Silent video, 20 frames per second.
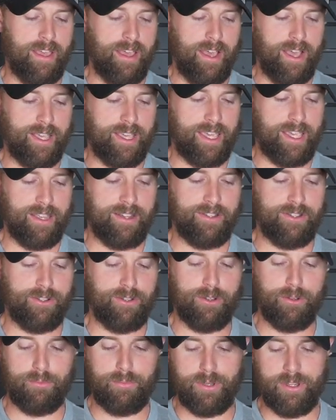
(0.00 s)
I can't
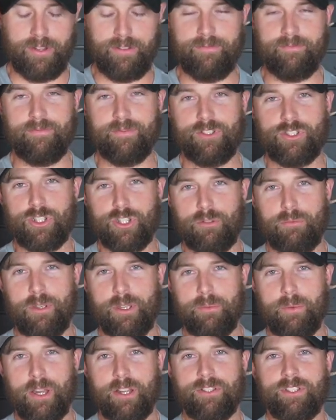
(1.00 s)
do it, but should be
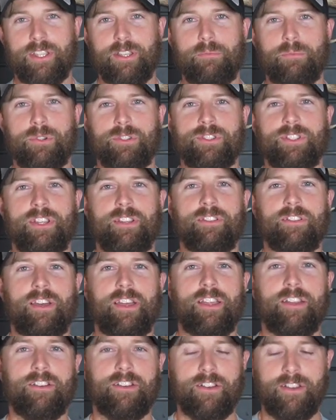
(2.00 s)
about 10%
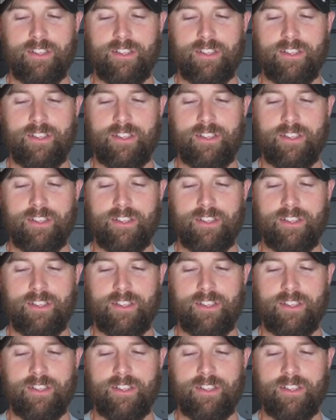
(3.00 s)
lighter.